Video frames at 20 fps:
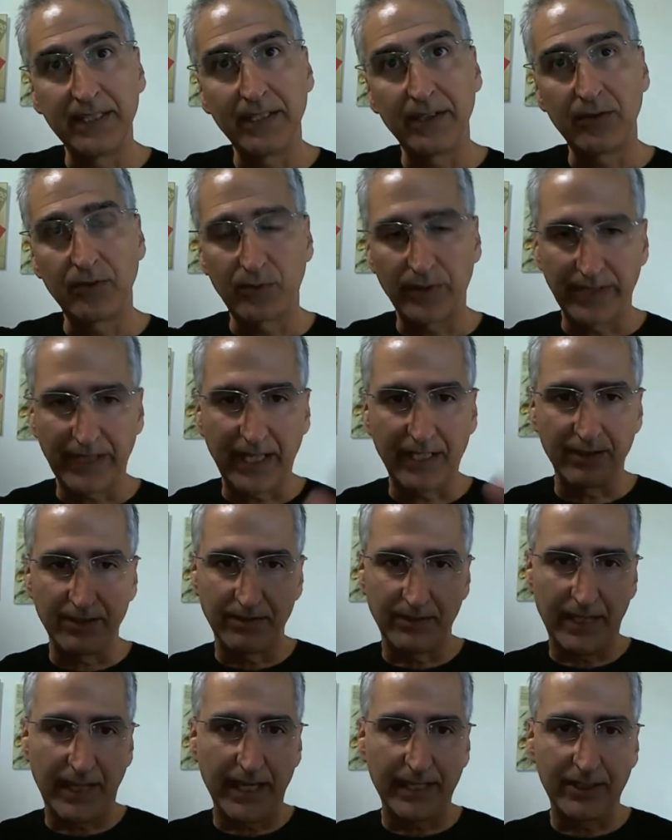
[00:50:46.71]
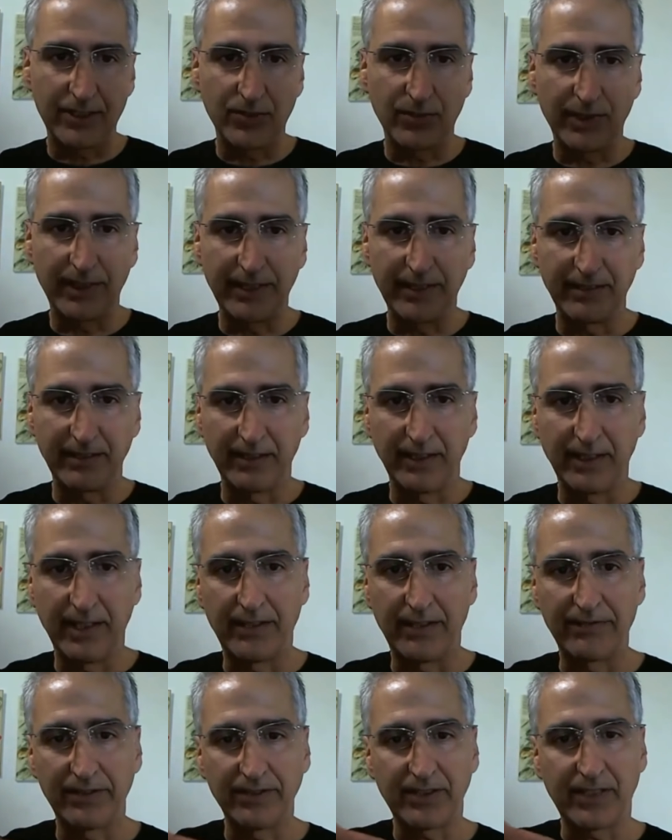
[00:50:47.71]
without actuating the
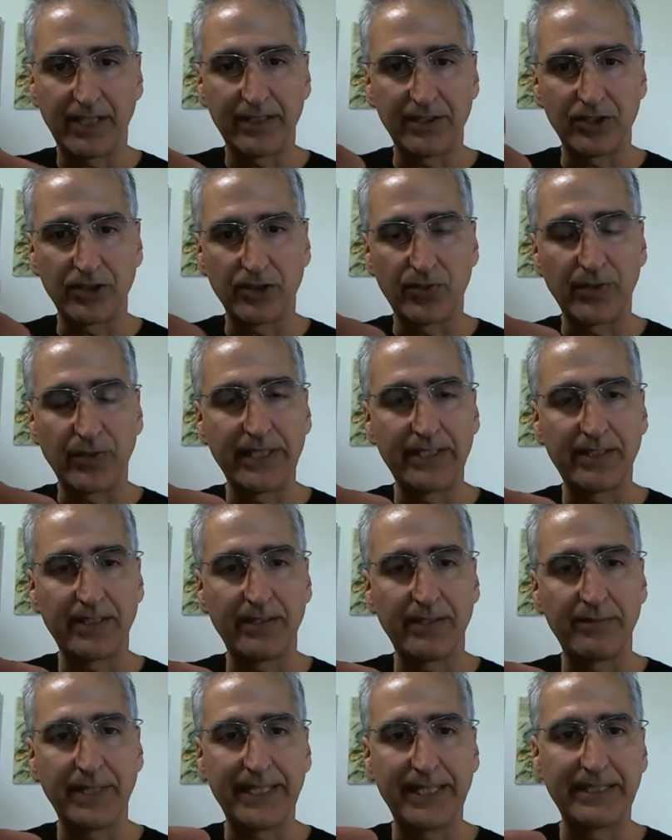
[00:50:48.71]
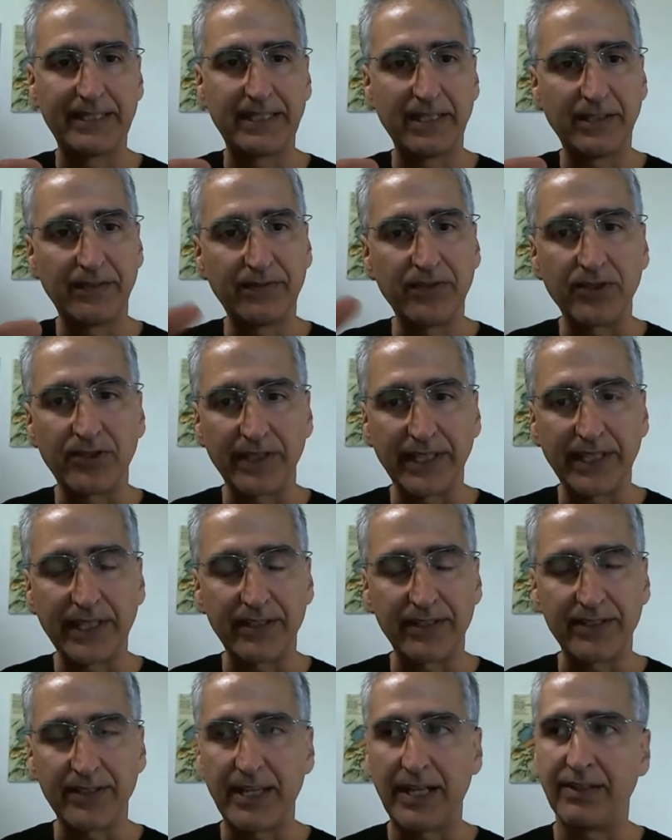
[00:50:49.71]
lever, and kind of squeeze them and see if you can
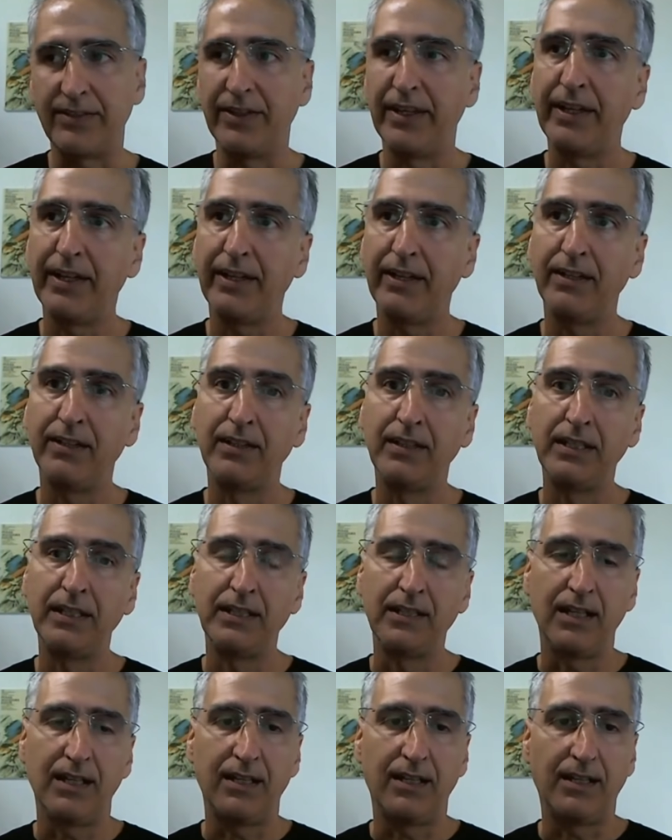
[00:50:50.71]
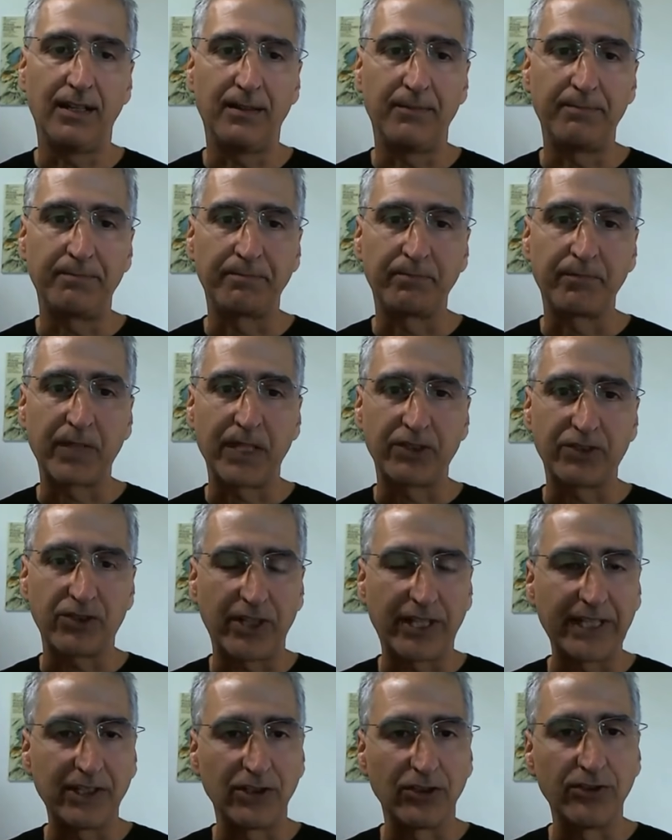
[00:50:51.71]
hear a sound there.
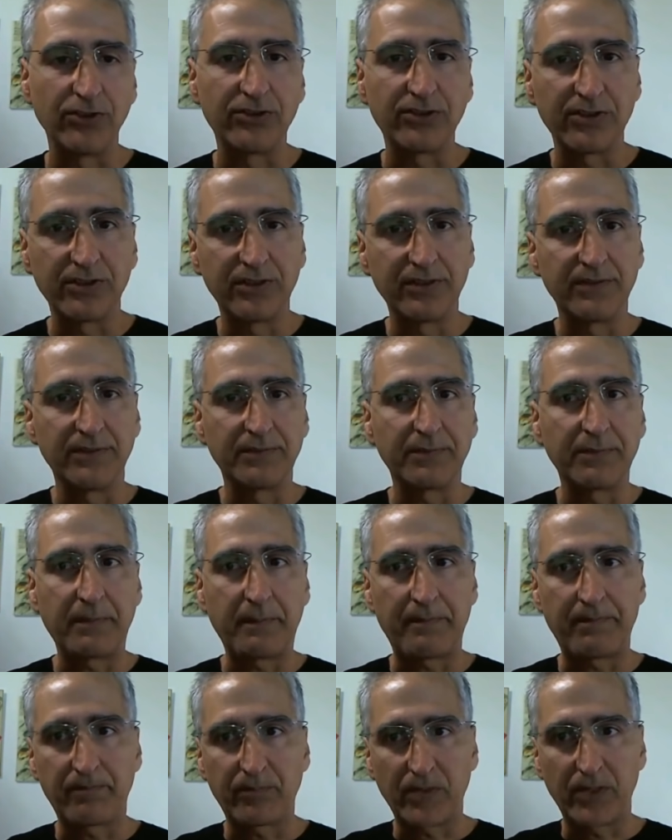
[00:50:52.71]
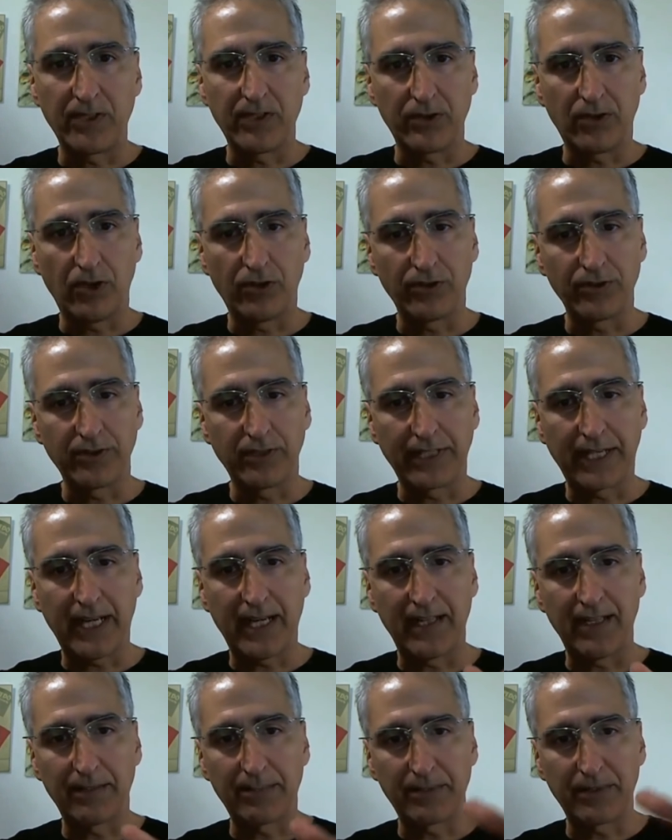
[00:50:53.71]
Try and loosen, hold the
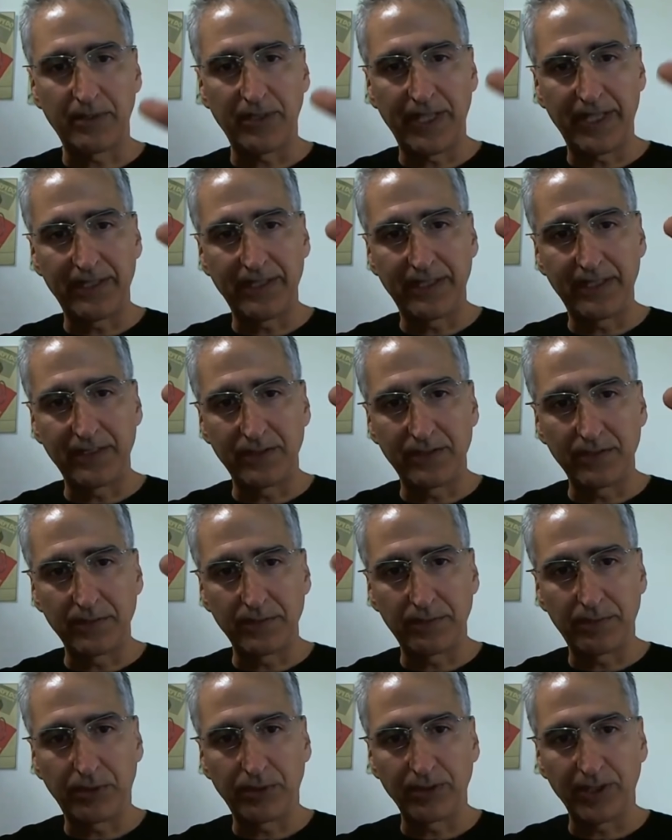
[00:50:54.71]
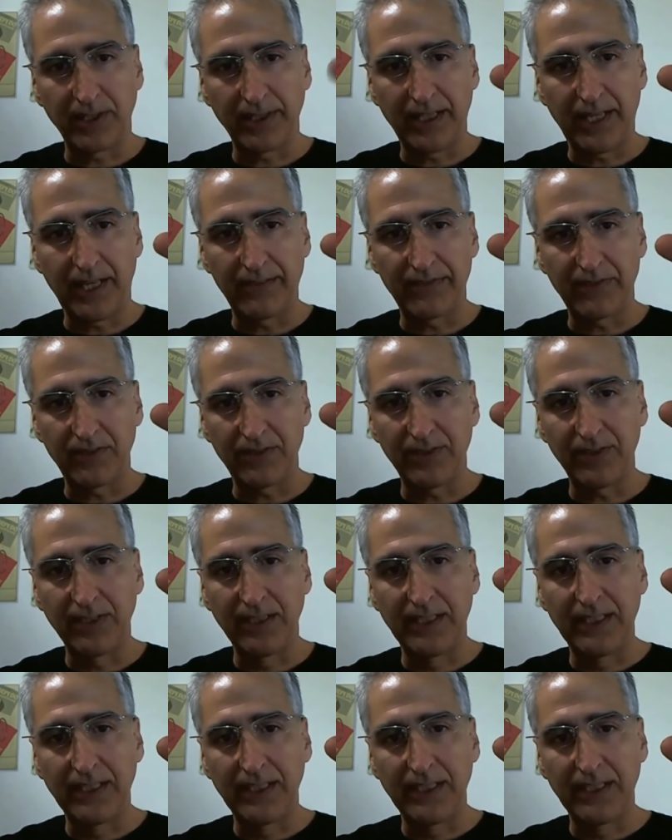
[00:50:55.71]
caliper and then pull the lever